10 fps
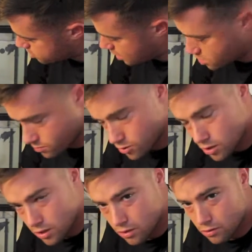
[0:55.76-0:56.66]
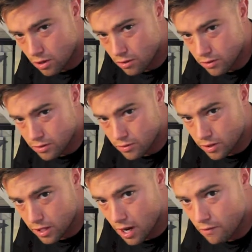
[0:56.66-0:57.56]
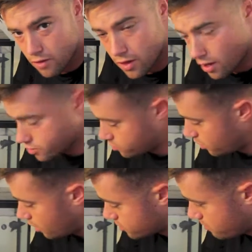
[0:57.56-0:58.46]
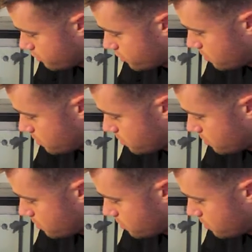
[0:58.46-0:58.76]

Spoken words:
I had some really good growth and really good everything. I was really on top with the